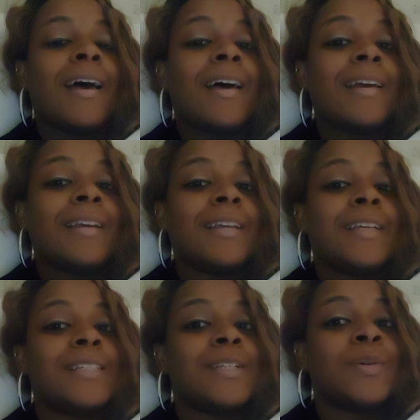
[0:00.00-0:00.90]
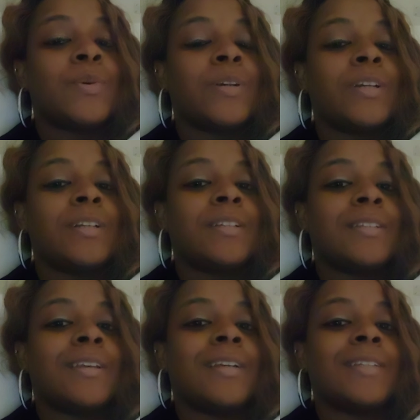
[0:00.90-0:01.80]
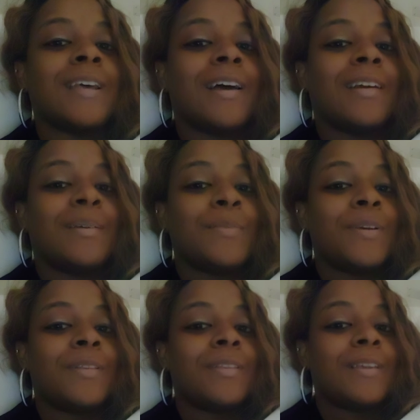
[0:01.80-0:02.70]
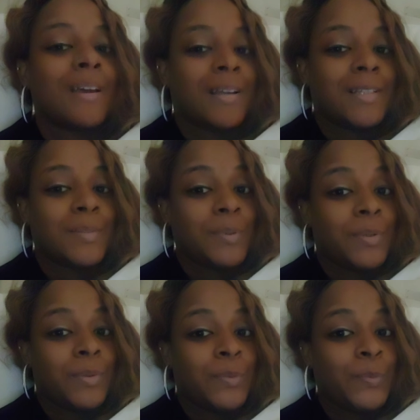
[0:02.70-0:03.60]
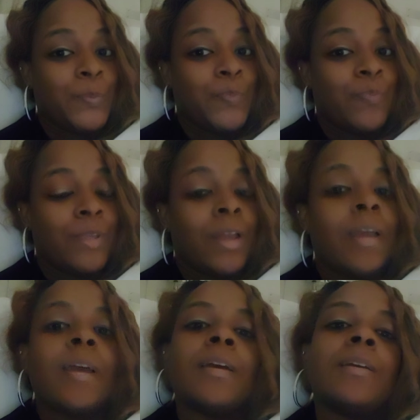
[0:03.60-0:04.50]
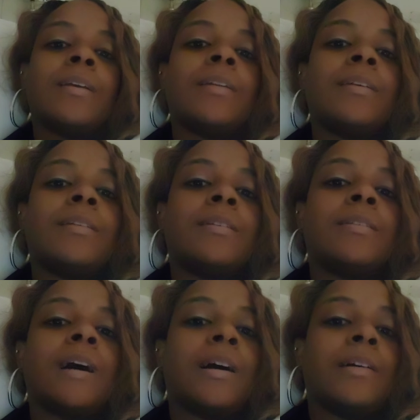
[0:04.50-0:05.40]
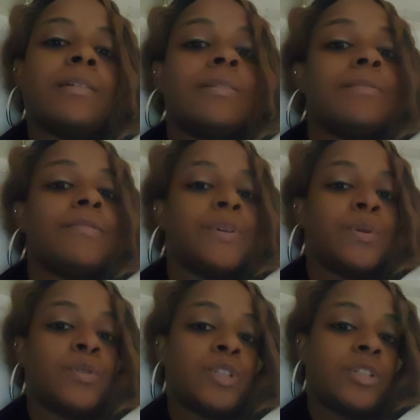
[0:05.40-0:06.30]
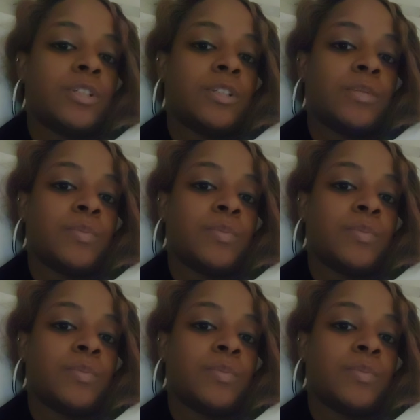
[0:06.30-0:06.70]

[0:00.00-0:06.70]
Hi, kings and queens. Yes, I am in the hospital getting an iron infusion.